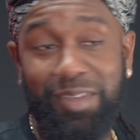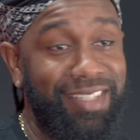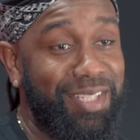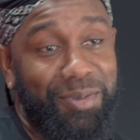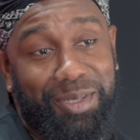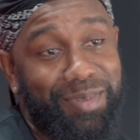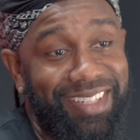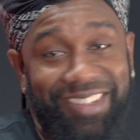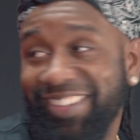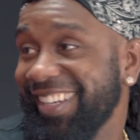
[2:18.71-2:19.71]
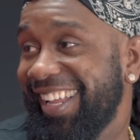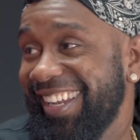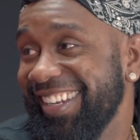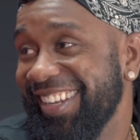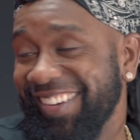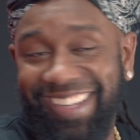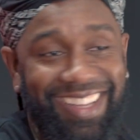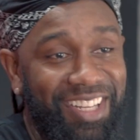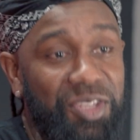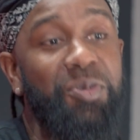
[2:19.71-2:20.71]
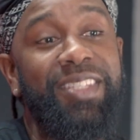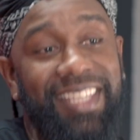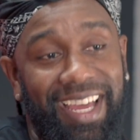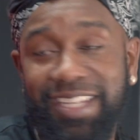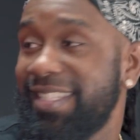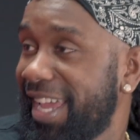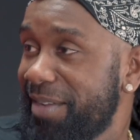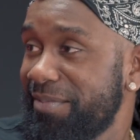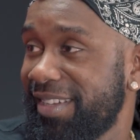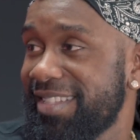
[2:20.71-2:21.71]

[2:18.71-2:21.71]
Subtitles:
So I just went with Lyrical Youth at the time,